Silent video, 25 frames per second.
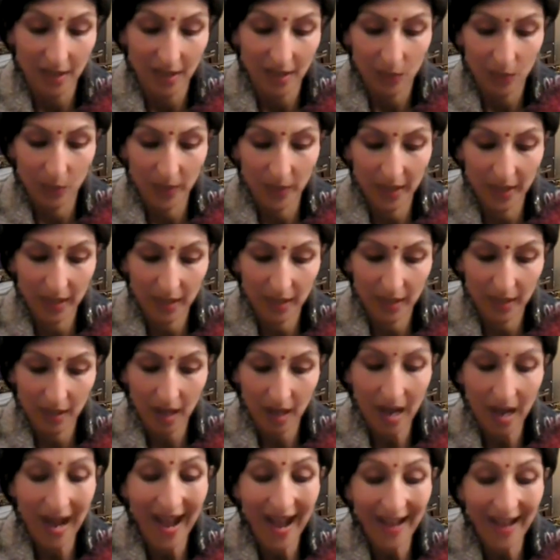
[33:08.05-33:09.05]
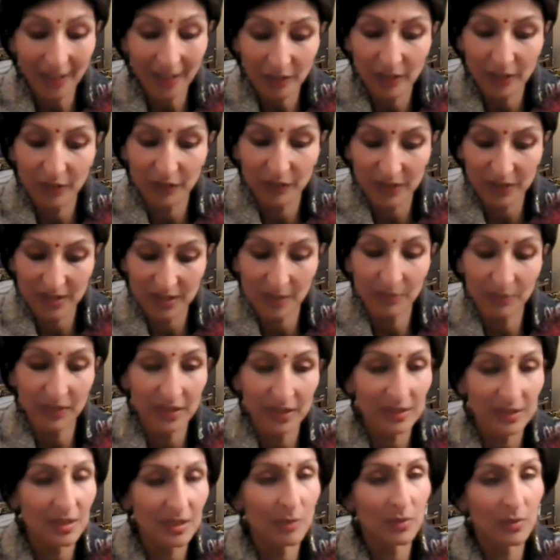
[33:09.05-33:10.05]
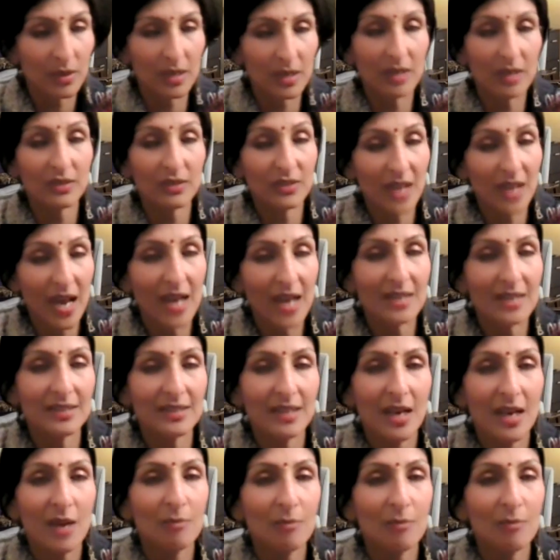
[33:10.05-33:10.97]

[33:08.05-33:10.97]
we are hankering for something someone else has,